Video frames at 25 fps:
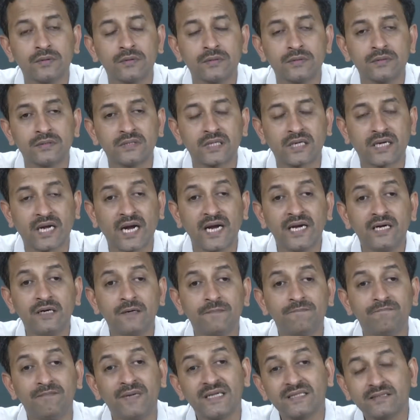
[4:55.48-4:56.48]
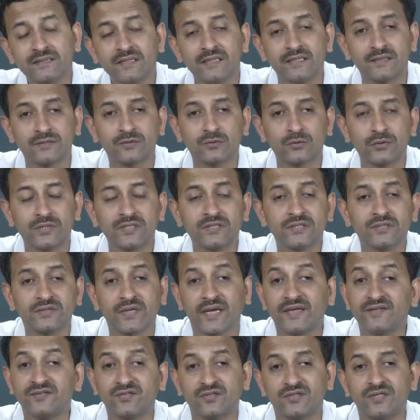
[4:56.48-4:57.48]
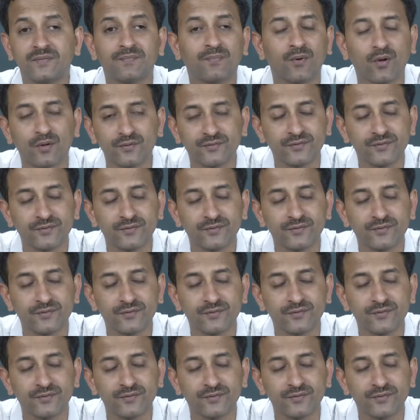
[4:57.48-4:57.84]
the kind of methods which science deploys.